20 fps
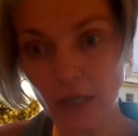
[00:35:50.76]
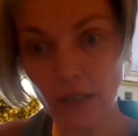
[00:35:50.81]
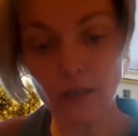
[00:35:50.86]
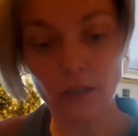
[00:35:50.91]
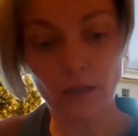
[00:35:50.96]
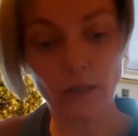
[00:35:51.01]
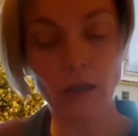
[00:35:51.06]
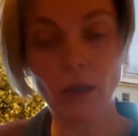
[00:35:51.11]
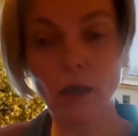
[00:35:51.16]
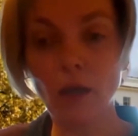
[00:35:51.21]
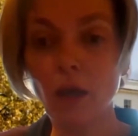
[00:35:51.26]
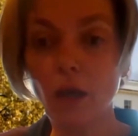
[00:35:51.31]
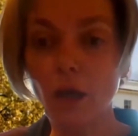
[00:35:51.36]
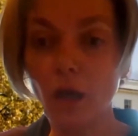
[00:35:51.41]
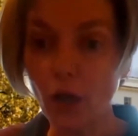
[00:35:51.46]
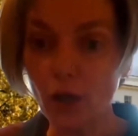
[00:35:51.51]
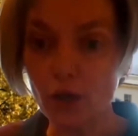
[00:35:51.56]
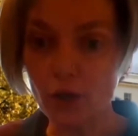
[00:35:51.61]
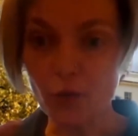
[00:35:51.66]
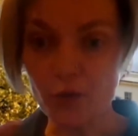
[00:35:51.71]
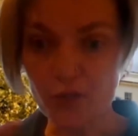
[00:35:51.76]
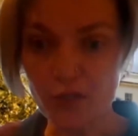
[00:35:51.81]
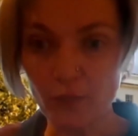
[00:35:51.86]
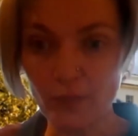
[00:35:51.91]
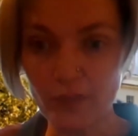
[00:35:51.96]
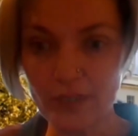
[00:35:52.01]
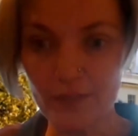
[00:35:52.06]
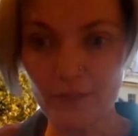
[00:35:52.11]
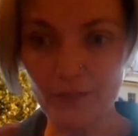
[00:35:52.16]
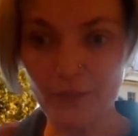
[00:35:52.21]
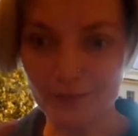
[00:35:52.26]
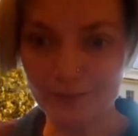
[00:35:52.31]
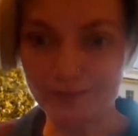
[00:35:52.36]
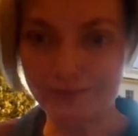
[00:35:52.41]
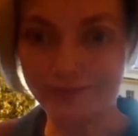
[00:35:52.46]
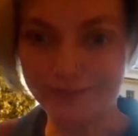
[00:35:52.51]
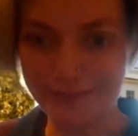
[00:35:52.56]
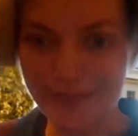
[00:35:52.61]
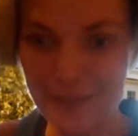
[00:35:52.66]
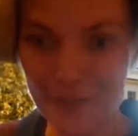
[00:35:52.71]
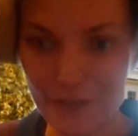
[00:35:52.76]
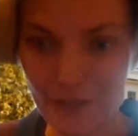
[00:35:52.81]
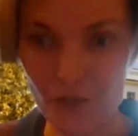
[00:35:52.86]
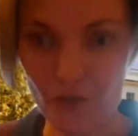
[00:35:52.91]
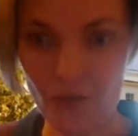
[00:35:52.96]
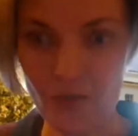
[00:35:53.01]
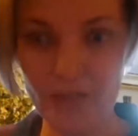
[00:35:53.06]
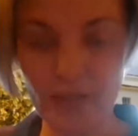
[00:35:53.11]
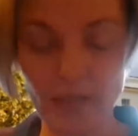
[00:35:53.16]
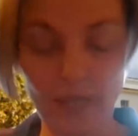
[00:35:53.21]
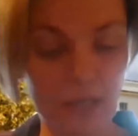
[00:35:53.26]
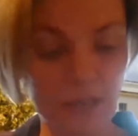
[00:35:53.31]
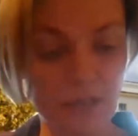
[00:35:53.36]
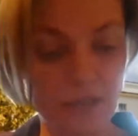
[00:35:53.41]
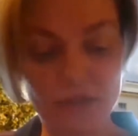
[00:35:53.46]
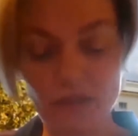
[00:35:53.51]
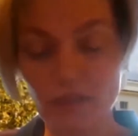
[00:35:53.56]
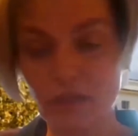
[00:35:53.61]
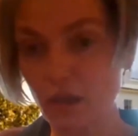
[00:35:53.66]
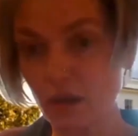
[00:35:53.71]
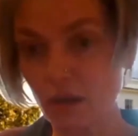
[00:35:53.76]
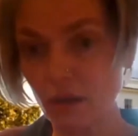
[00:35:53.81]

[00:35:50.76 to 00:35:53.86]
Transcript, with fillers: sector, and also in different industry sectors.